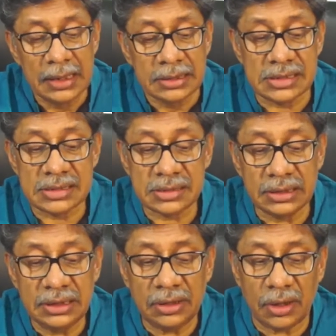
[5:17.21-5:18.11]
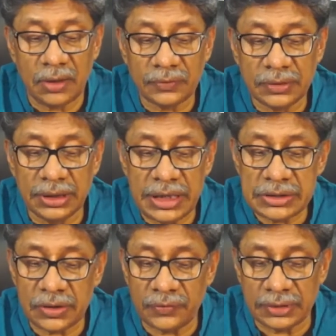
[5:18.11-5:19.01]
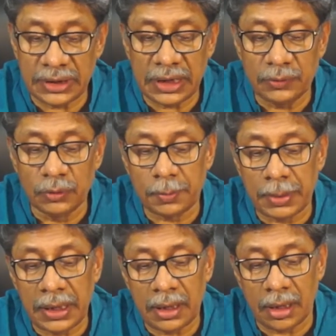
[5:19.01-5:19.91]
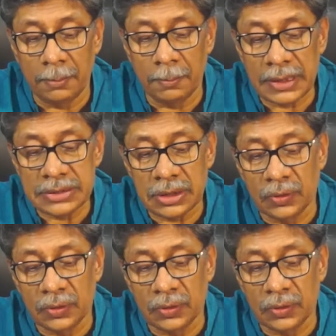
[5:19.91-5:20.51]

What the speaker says: The study of the nature of terrain would play a major